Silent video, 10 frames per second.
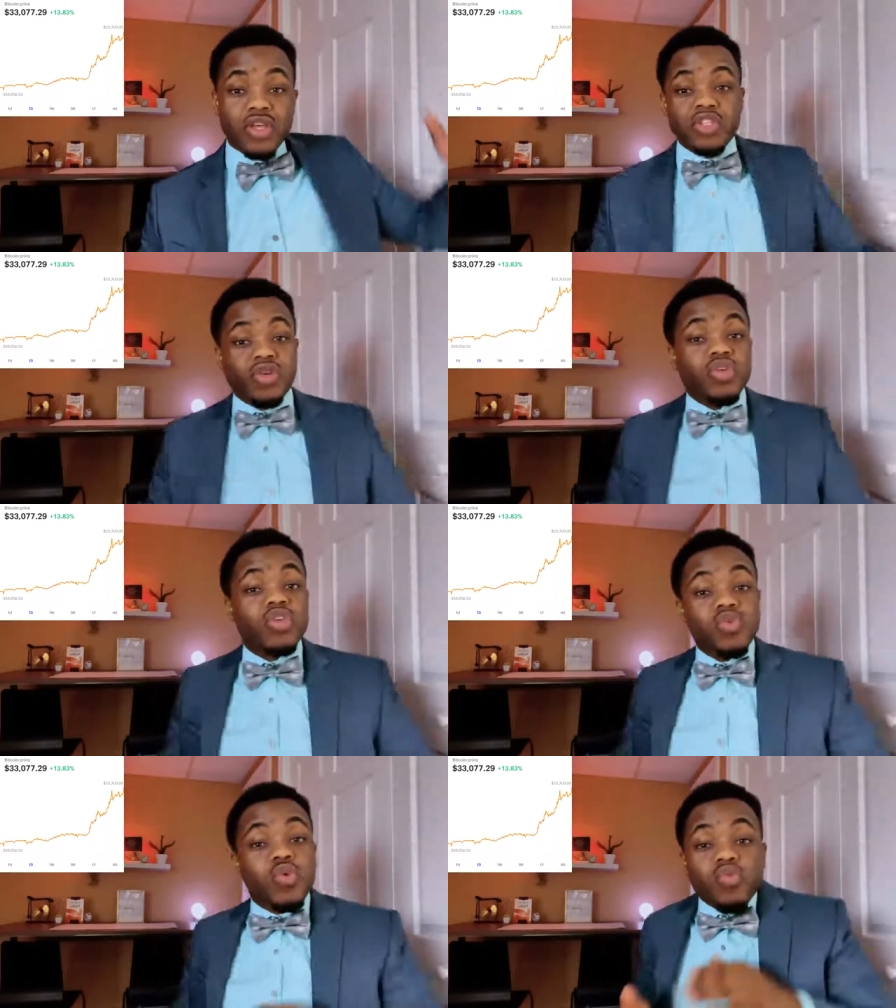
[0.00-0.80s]
So
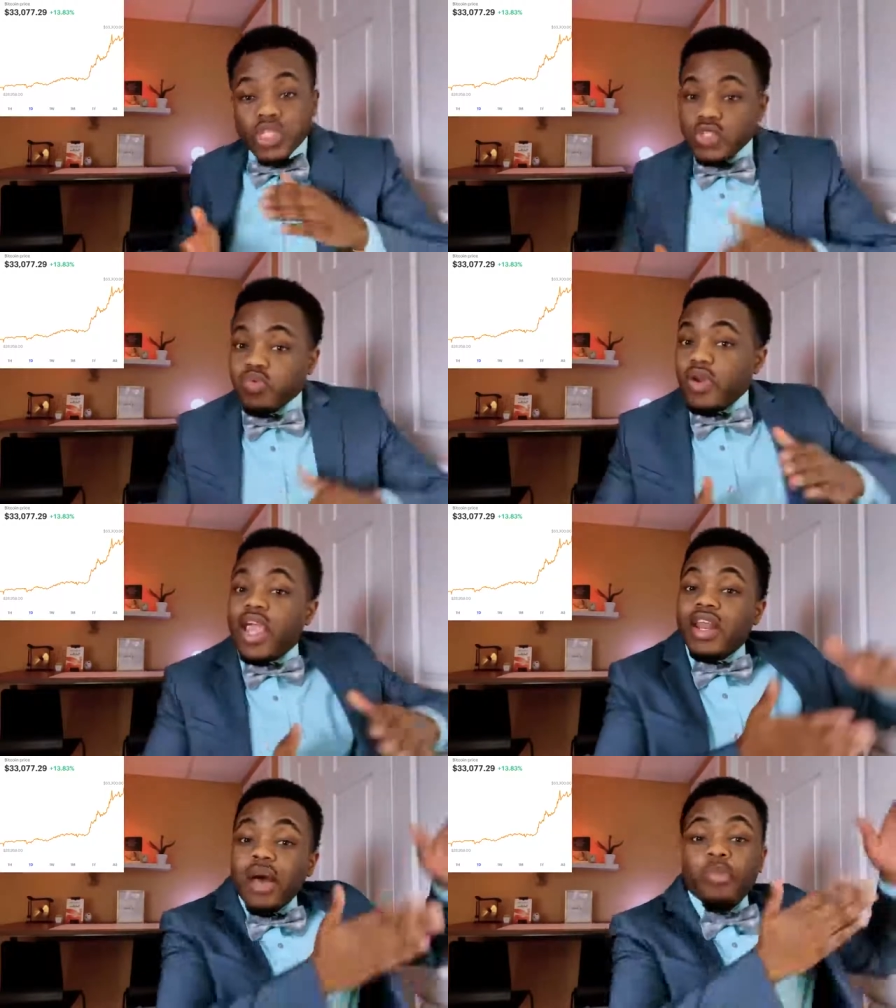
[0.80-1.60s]
you just
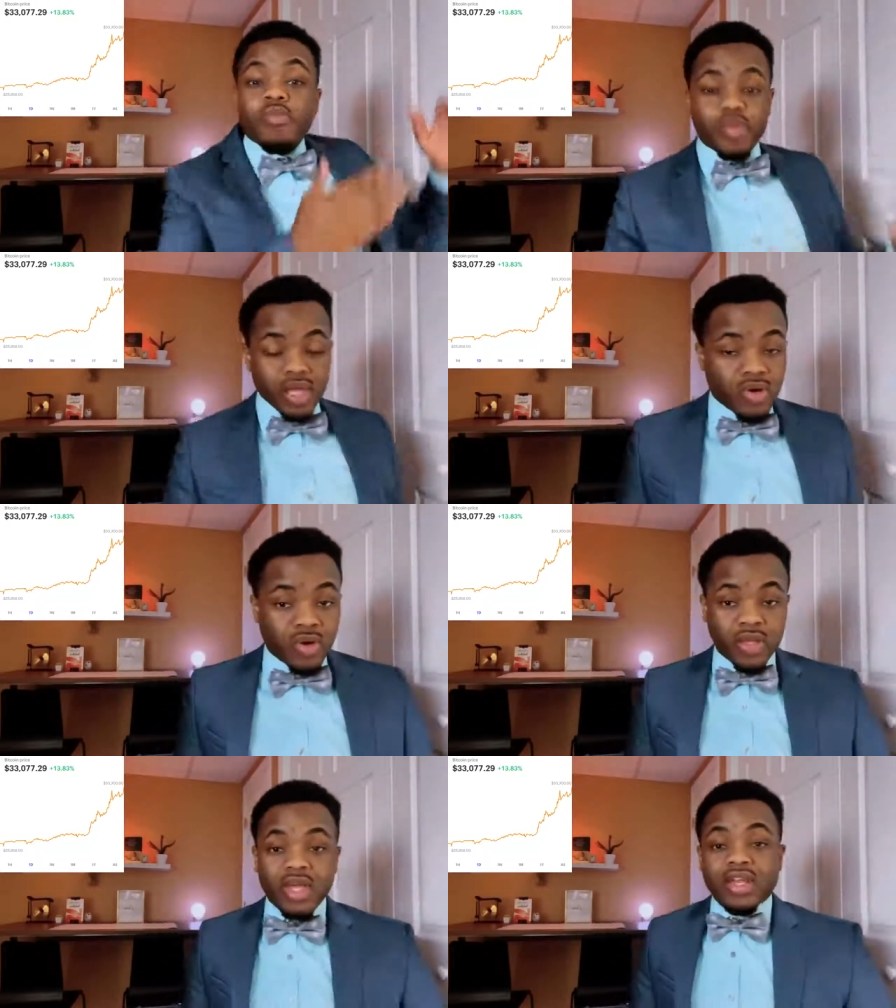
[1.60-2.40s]
ran up with
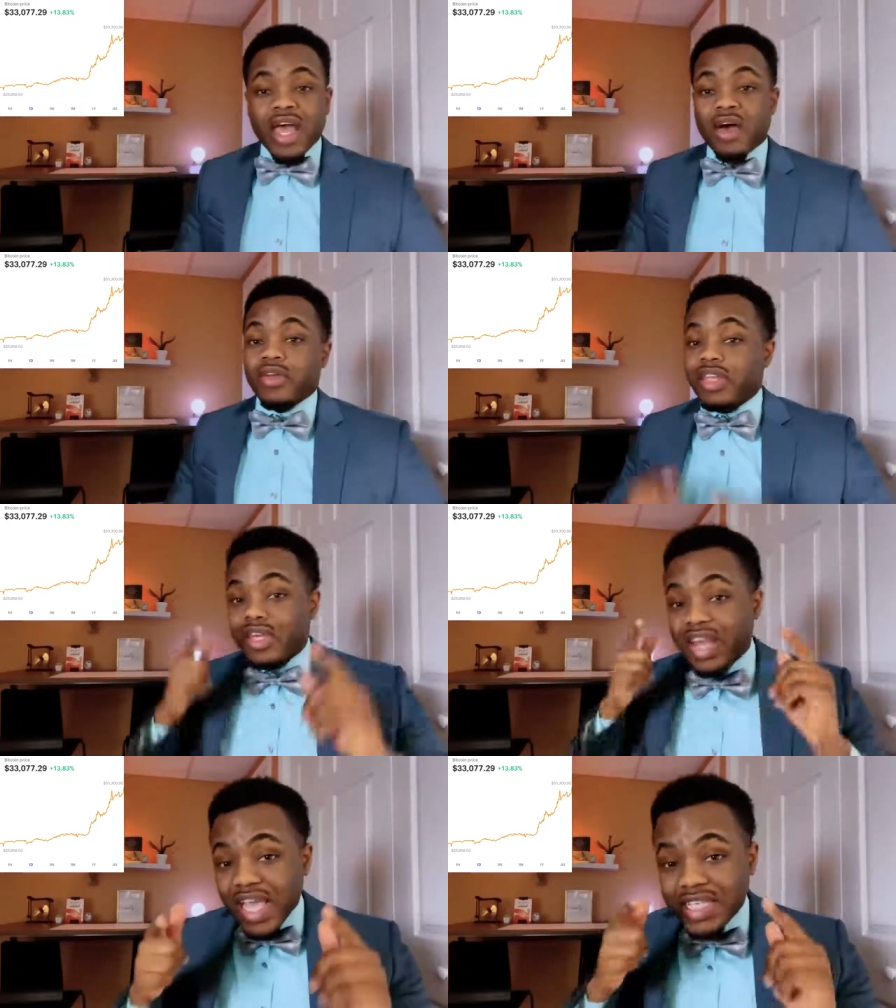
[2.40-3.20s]
Bitcoin. Now, the
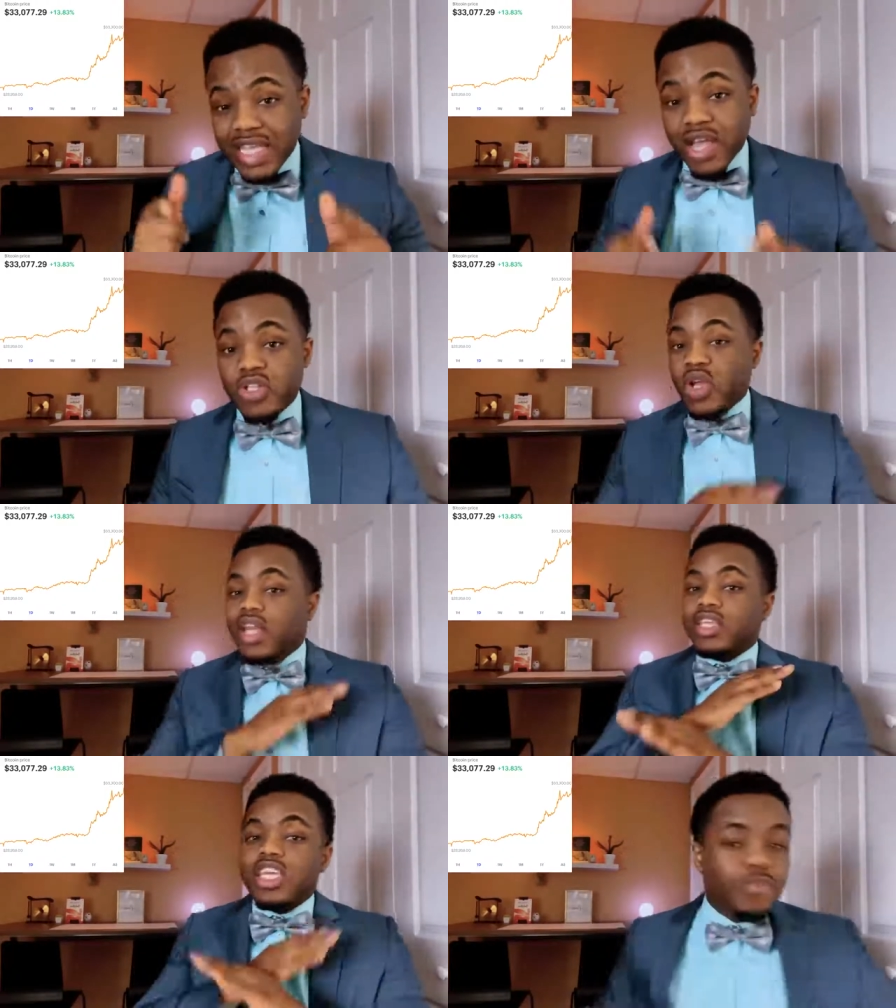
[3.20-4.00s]
naysayers tried
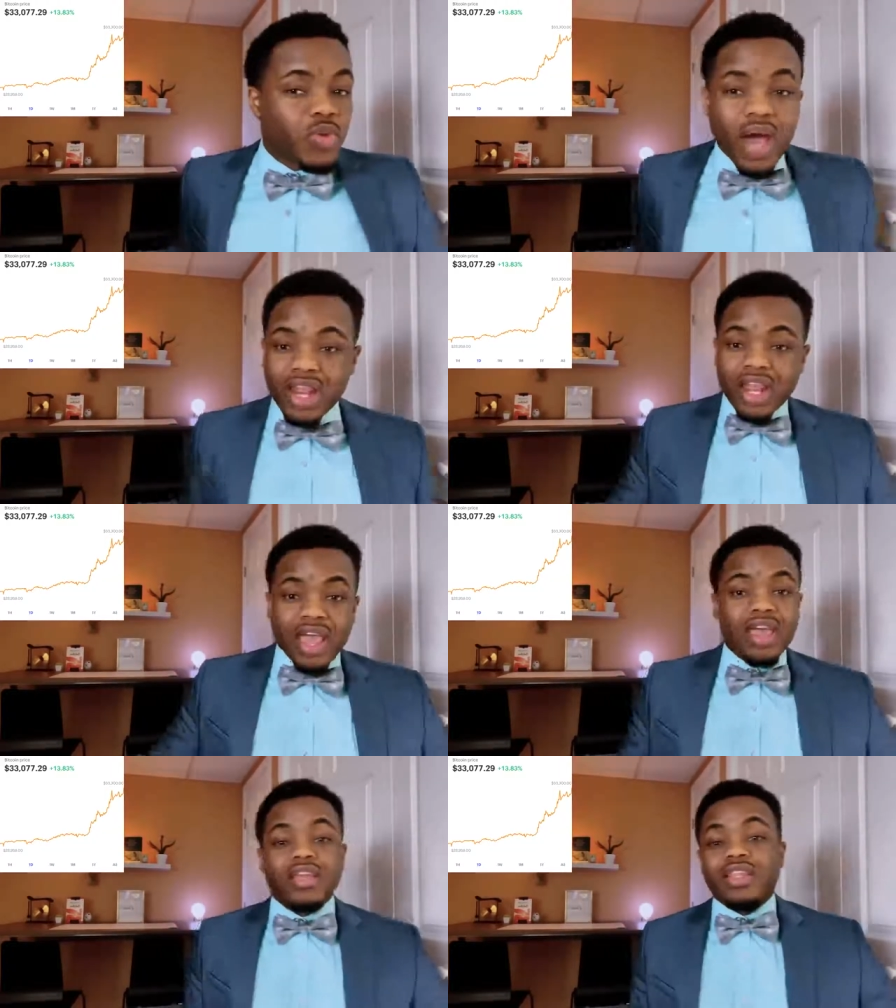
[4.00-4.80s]
to keep you out of that.